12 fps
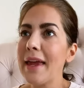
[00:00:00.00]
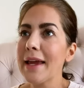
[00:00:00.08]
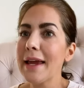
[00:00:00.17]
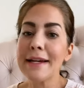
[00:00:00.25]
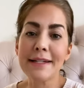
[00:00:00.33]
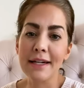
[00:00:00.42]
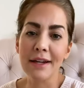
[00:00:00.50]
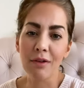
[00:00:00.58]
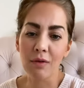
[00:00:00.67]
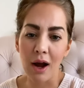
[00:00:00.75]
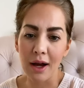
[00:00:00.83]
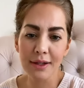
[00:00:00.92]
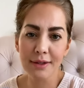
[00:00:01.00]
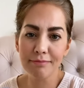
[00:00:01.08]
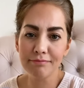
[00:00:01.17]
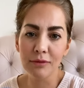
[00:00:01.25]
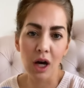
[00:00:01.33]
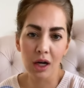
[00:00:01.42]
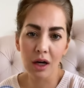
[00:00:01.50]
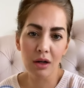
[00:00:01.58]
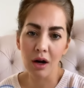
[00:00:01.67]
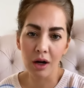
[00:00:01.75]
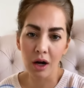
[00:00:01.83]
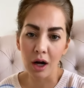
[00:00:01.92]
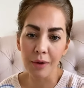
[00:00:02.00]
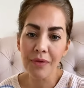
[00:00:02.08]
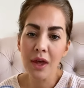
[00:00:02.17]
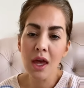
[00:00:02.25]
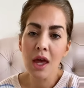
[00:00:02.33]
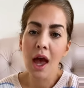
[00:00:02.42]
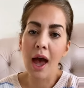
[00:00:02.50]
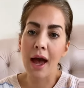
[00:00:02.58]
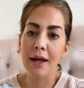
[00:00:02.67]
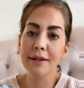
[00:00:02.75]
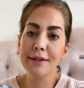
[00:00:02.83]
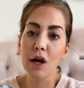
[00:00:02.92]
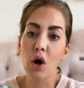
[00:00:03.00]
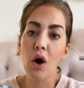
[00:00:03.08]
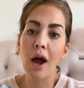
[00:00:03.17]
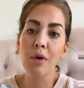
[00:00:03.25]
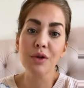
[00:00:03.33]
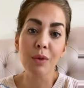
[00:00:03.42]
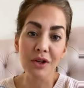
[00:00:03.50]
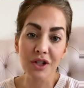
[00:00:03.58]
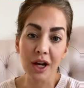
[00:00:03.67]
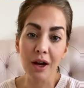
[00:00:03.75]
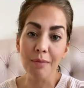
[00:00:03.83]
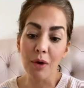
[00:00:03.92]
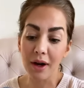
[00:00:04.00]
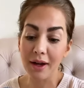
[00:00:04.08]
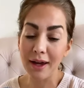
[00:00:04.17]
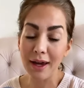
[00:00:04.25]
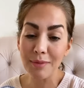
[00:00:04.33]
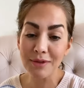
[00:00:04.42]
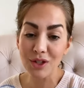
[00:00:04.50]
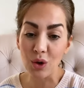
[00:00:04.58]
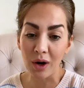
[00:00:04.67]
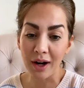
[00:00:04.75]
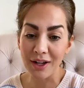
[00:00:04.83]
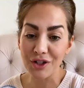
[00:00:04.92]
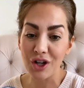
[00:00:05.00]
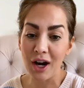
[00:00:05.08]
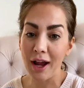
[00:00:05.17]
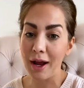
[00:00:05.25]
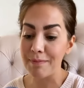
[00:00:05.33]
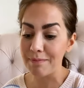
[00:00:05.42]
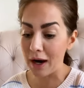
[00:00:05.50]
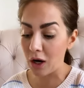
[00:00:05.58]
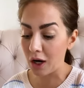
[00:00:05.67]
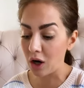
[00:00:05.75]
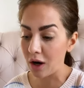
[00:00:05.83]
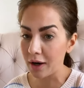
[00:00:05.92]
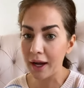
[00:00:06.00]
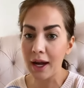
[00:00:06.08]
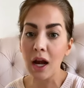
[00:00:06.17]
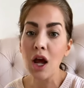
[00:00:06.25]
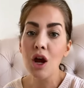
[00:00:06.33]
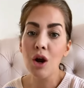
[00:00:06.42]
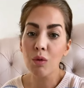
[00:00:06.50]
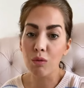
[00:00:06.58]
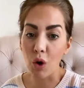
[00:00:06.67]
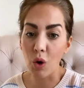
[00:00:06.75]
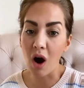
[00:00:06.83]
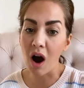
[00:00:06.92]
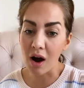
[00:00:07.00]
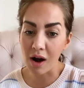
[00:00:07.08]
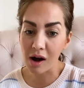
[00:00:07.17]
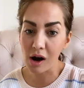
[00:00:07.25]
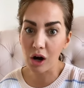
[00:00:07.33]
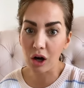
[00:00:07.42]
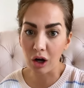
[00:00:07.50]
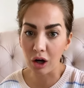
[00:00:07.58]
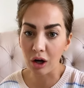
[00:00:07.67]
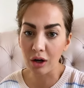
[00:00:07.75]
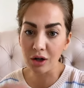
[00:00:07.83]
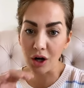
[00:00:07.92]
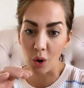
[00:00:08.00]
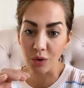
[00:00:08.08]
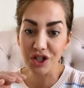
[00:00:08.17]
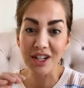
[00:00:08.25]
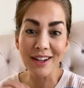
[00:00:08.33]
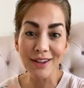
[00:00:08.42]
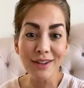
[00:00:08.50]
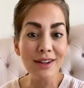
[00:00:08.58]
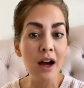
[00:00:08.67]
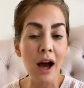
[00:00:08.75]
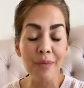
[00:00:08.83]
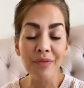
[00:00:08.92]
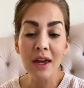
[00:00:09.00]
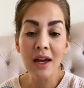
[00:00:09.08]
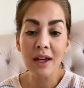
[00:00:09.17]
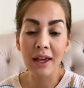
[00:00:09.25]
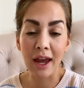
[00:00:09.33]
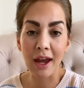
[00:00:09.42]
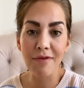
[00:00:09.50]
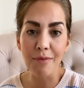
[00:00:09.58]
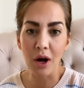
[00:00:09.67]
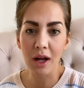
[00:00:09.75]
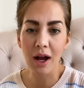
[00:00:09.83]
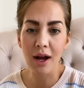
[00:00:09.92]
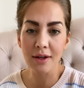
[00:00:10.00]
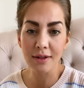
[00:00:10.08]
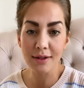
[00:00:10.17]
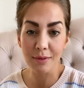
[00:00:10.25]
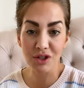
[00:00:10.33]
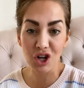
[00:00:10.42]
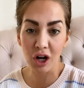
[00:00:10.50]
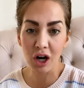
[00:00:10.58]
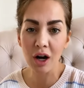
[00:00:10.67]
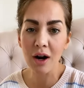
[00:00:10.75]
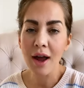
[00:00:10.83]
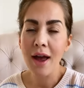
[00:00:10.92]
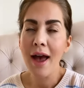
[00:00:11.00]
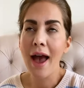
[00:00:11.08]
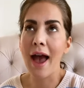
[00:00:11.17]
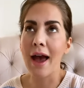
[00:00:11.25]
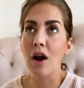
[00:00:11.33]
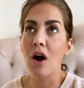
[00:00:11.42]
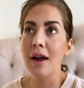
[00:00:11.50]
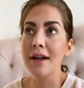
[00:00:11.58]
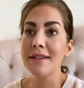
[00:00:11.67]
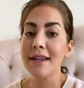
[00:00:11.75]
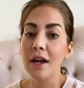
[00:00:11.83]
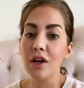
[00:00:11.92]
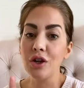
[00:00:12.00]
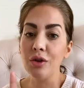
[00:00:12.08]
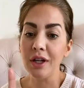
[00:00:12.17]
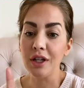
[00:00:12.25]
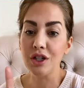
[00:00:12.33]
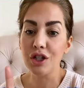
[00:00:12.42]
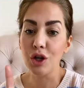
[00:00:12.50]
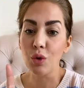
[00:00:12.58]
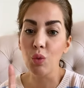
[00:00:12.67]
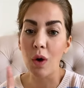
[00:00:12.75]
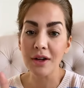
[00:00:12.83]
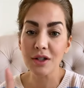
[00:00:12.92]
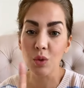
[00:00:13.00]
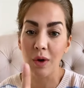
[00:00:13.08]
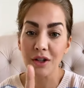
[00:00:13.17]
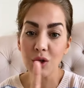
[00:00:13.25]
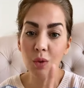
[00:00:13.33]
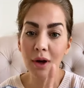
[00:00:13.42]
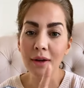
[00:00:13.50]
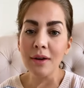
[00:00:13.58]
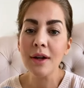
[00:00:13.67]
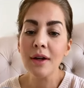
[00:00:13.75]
It didn't even rise. Not at, not at all. And so I was watching Monica Hibbs' story yesterday, and Mary Conkin wrote on her note, she um, gave Monica some starter, and on it said, You need to do one to one to one.